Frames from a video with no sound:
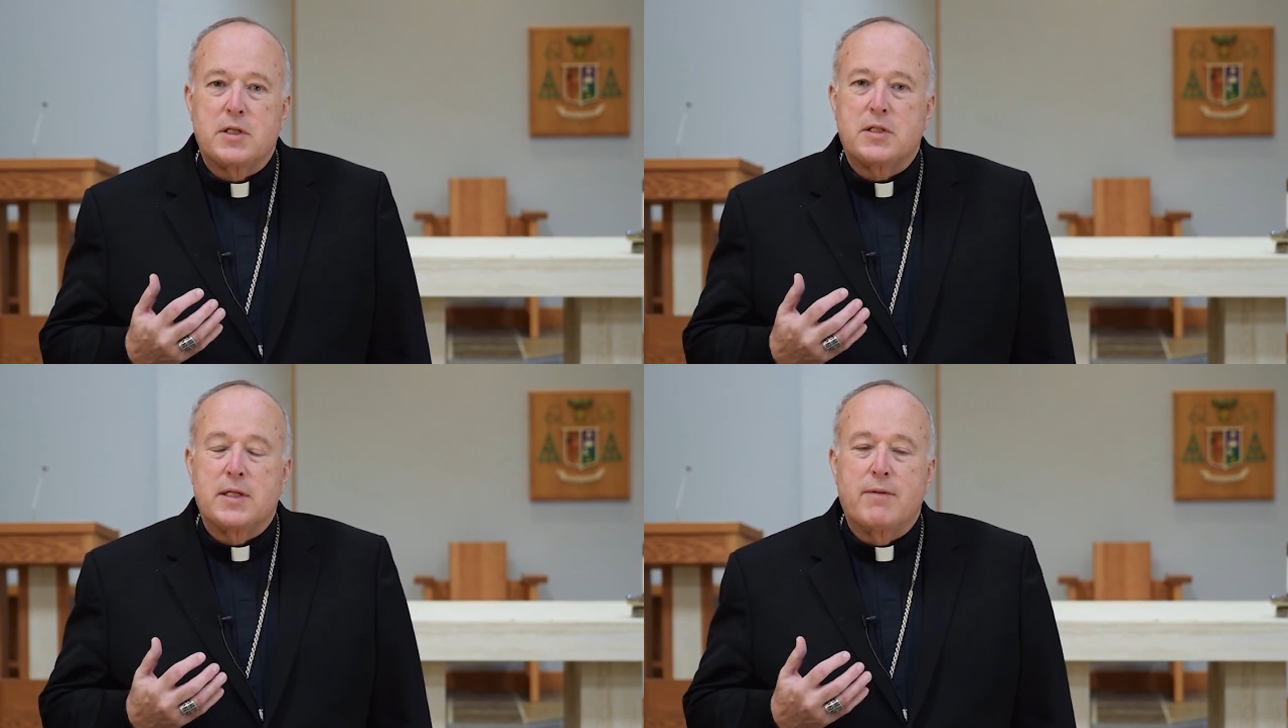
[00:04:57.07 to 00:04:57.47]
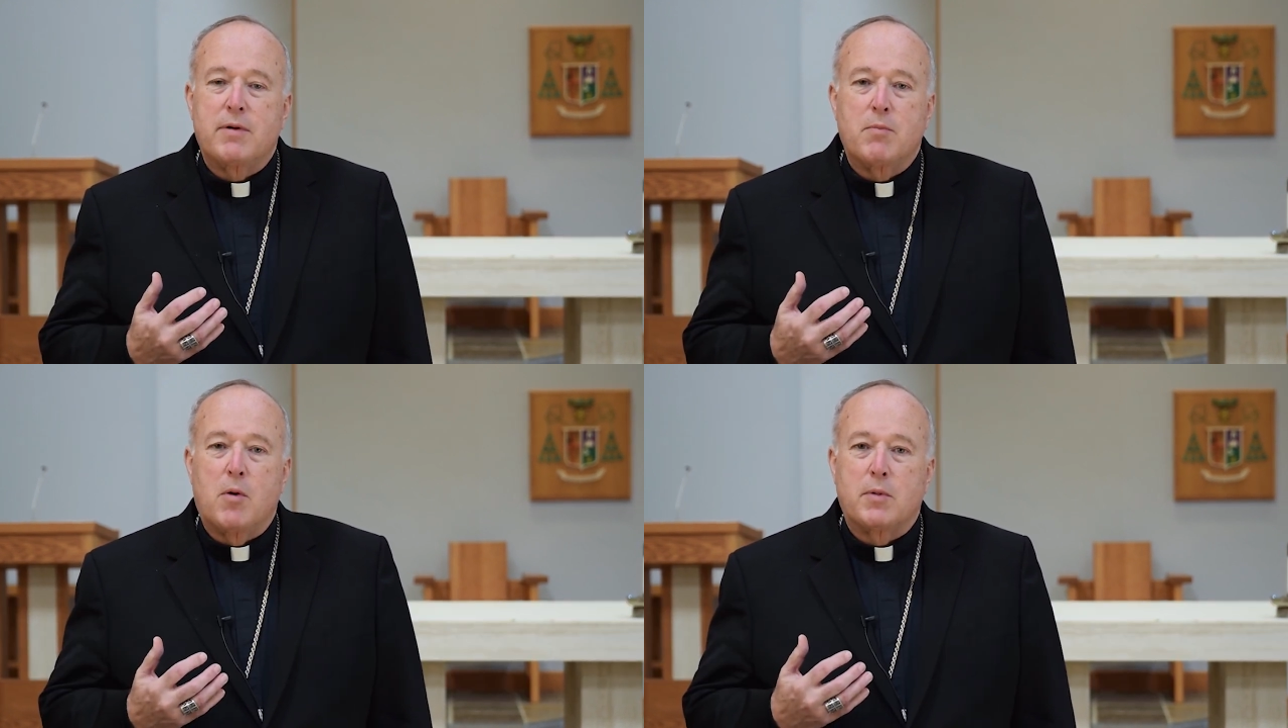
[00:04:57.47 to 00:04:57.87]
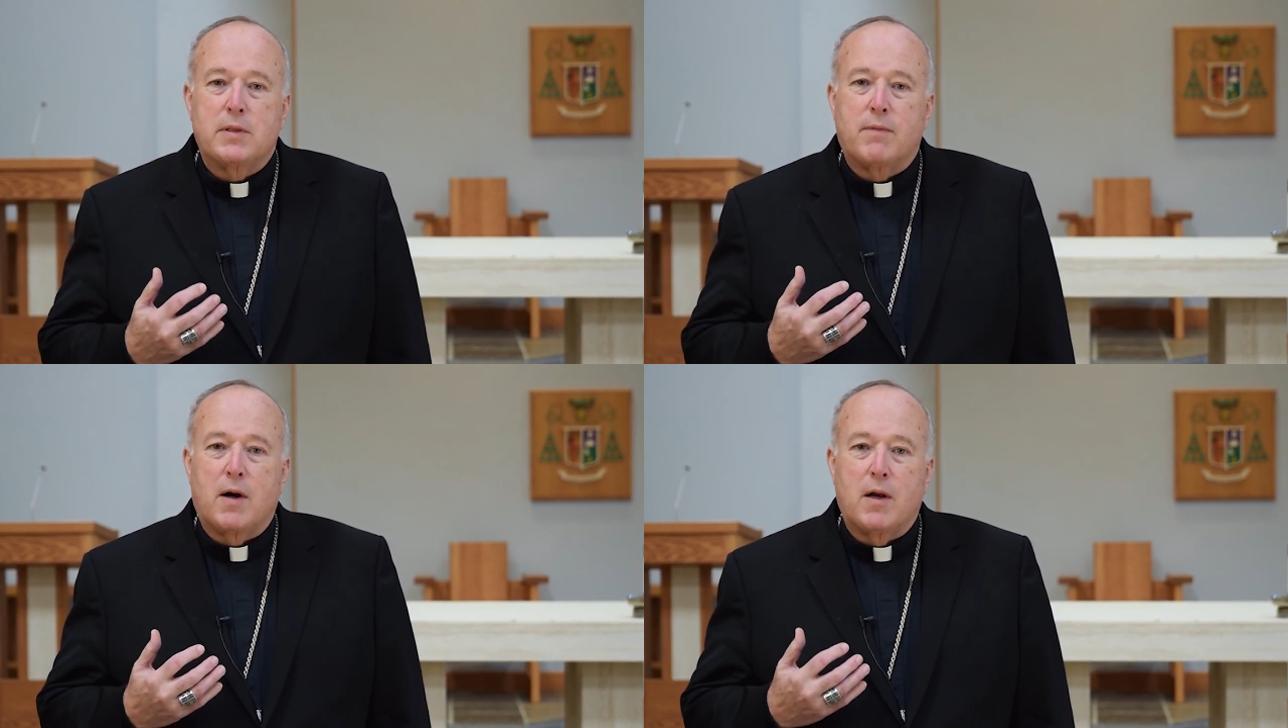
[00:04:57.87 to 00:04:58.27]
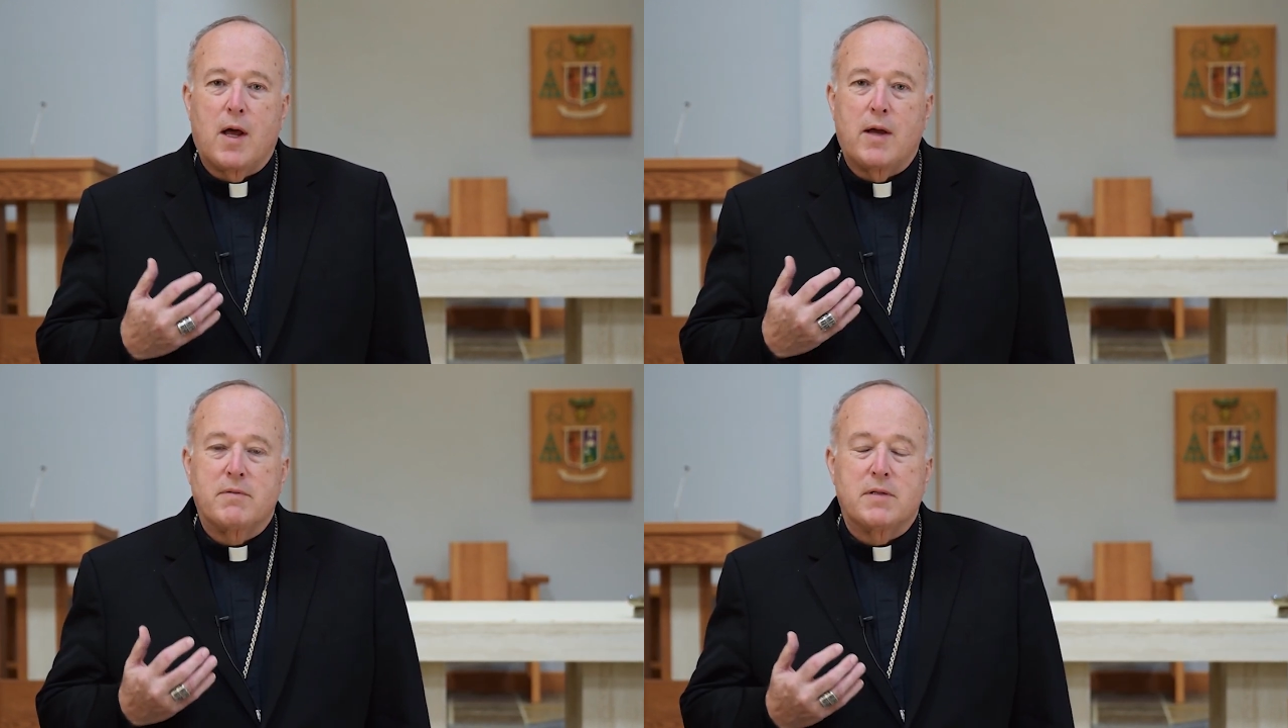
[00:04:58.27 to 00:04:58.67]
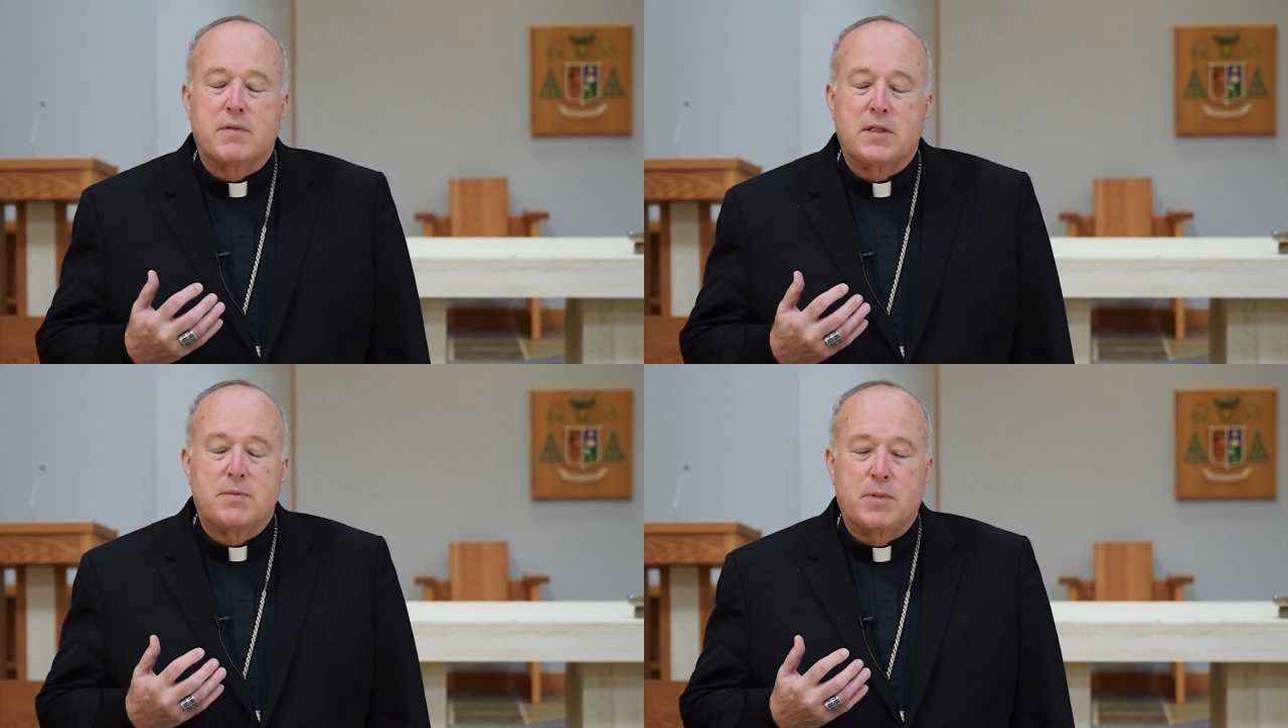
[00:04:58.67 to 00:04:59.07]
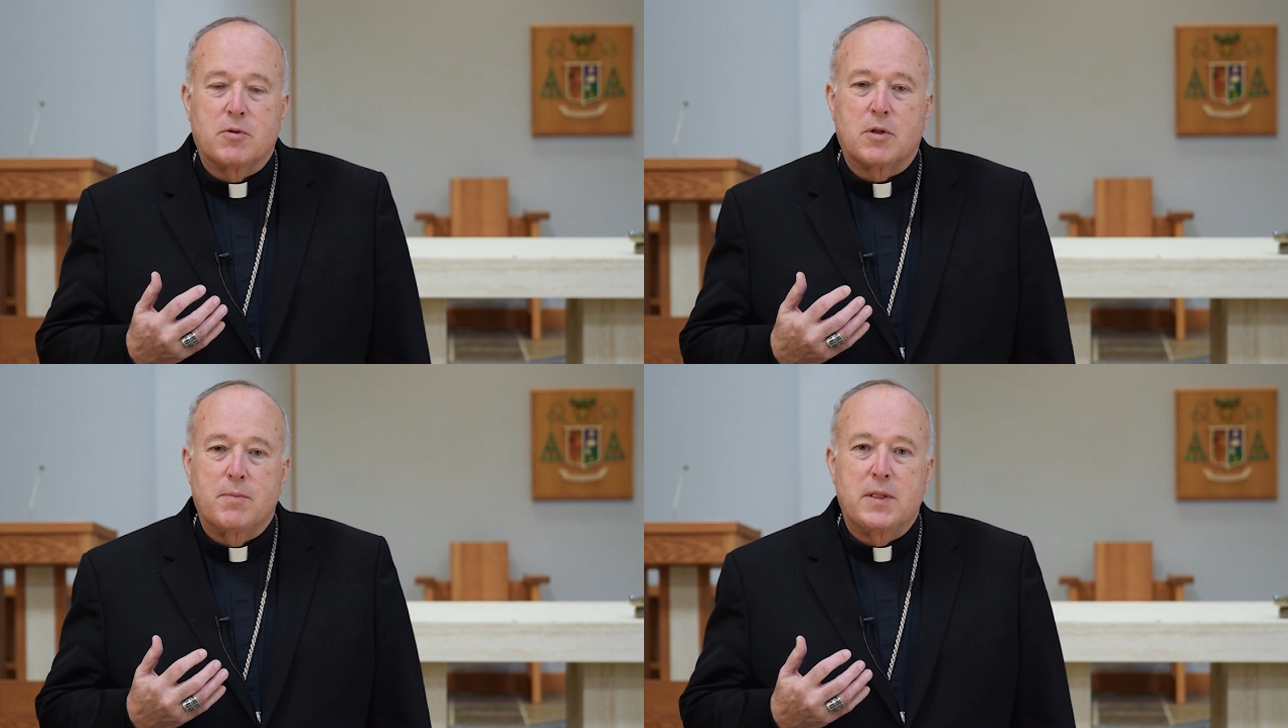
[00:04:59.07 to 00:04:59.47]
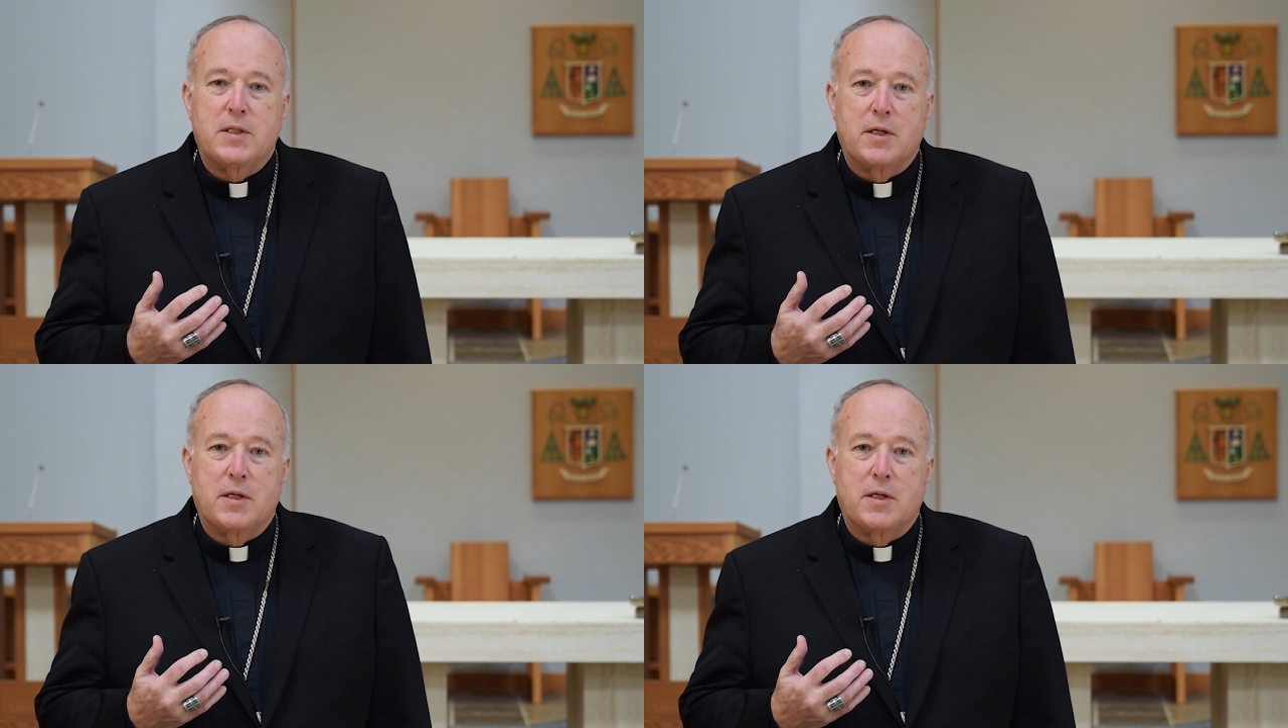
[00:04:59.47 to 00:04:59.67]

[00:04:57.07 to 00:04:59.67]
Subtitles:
us at every moment of our lives of this pilgrimage